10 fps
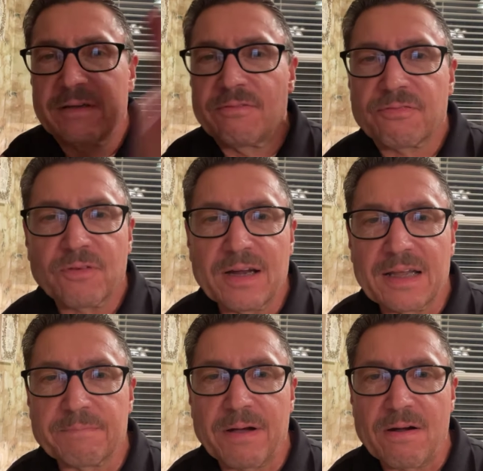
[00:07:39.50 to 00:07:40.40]

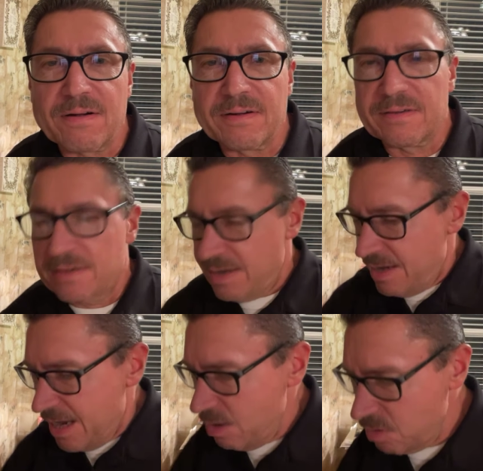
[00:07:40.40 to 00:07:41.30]
Freely pardoned."
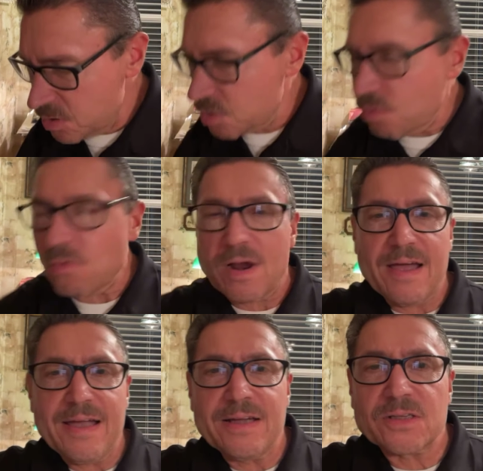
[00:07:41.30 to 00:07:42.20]
He was
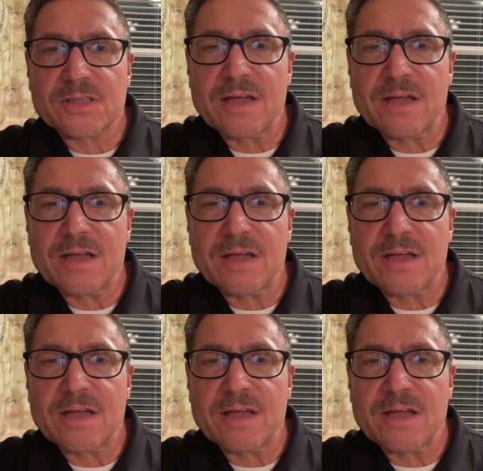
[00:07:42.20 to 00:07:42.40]
raised